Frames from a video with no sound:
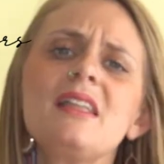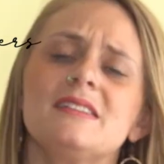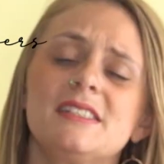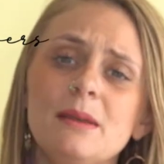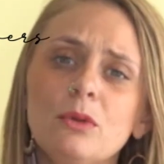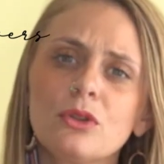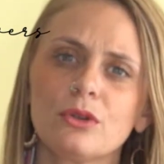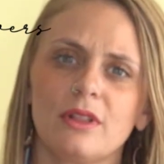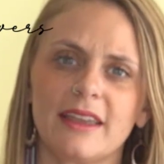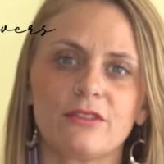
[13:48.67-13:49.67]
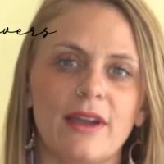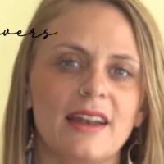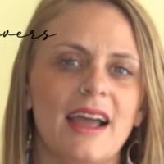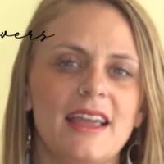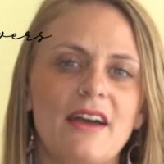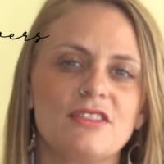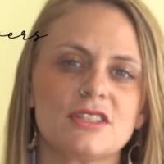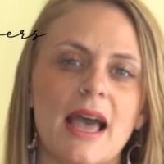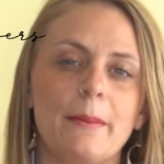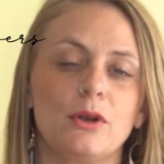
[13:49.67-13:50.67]
similarly, right, I have this
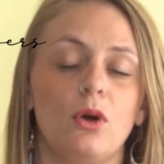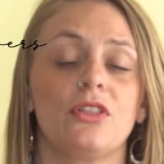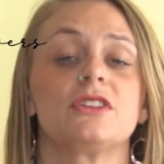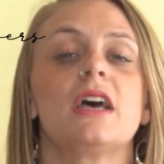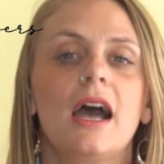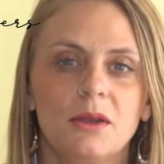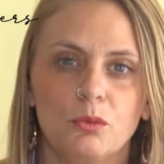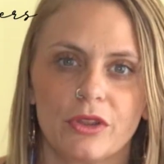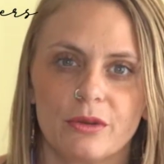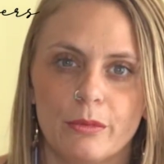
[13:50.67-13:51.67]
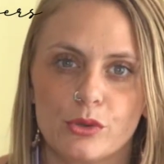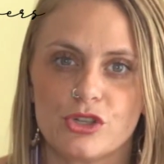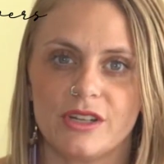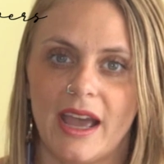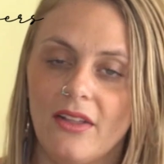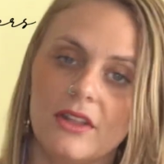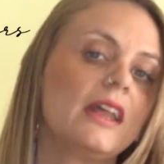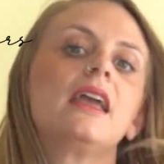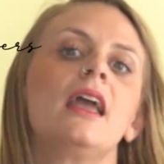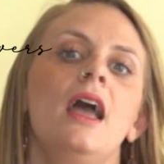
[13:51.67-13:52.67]
happen all the time with
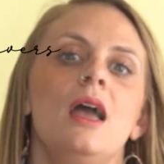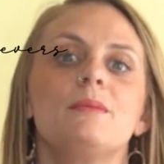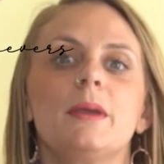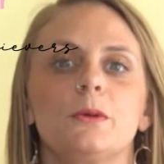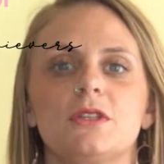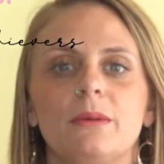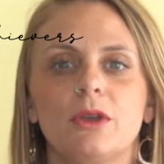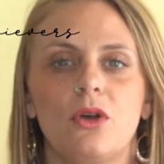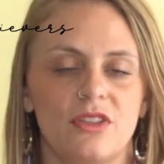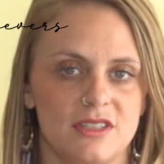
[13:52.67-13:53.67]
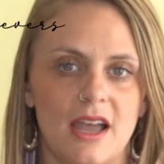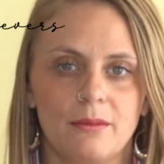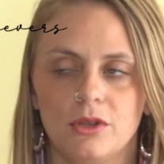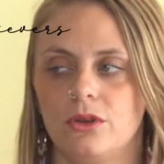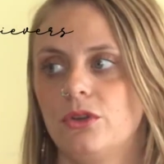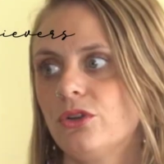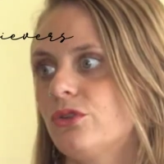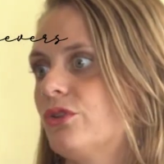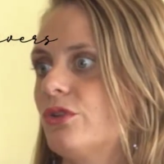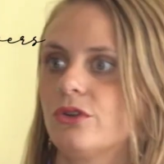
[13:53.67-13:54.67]
emotionality. People tell me all the time,
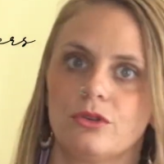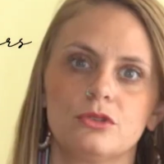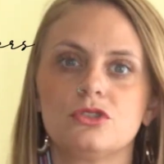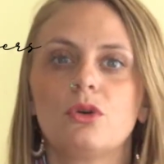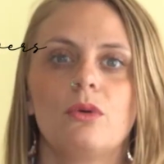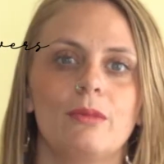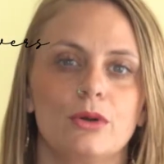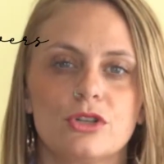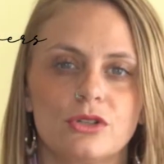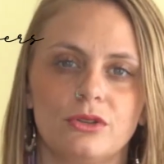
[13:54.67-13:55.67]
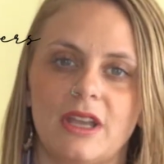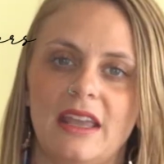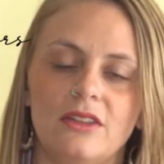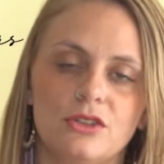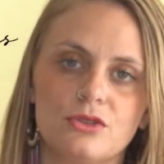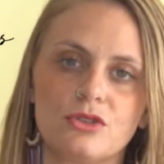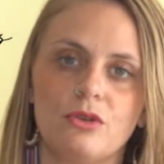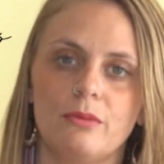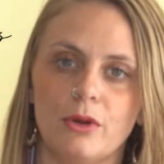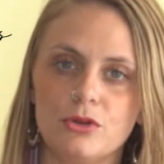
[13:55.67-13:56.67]
you're so emotional, Caitlin. You're so
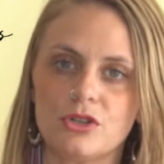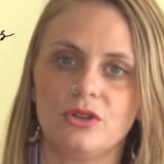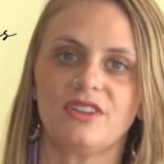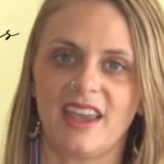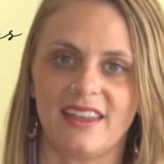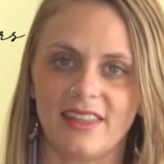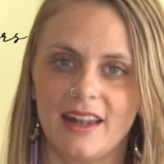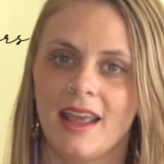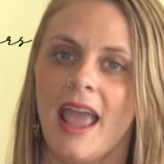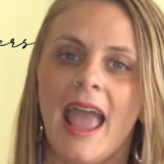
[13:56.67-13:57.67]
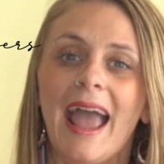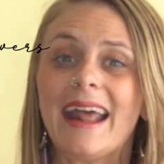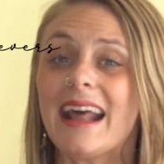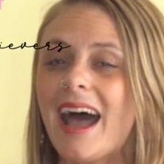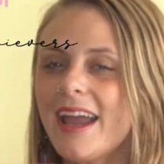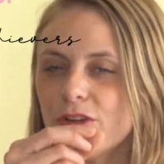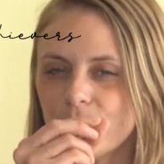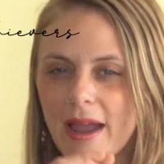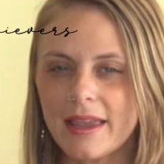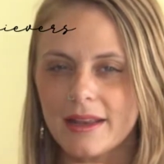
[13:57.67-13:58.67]
emotional, Caitlin. And I
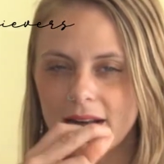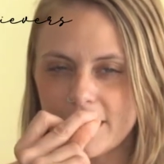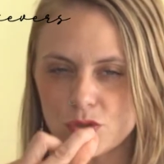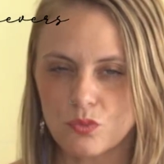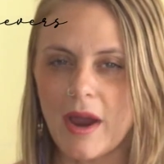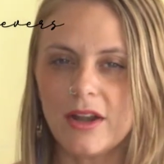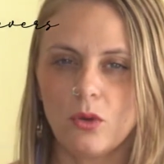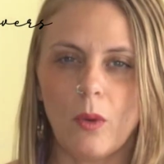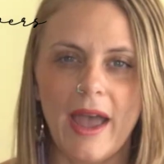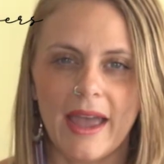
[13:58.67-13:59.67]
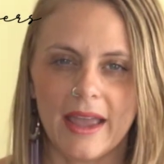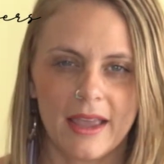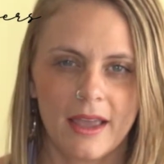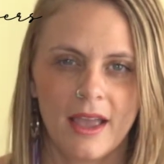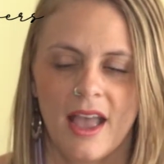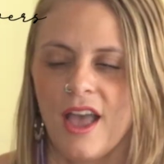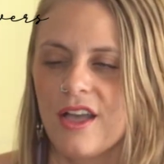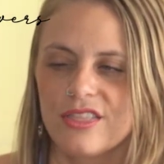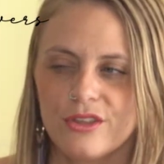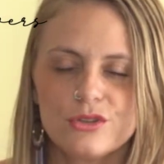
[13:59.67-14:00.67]
recognize right away,
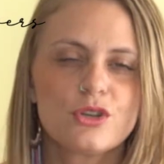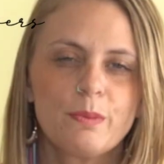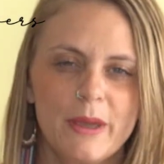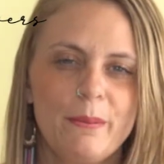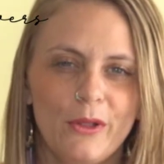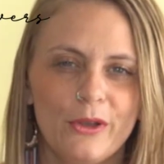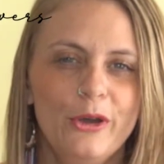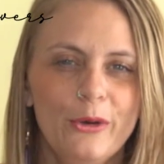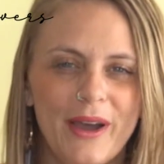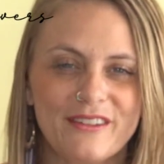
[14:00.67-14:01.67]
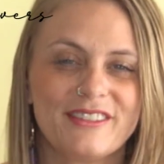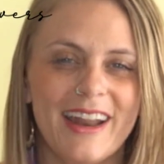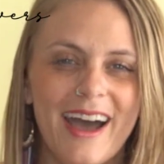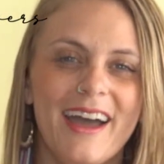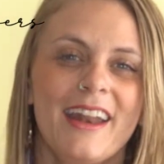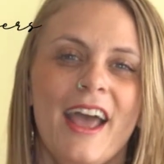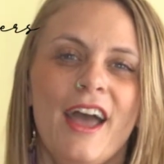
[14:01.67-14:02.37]
those are people who have not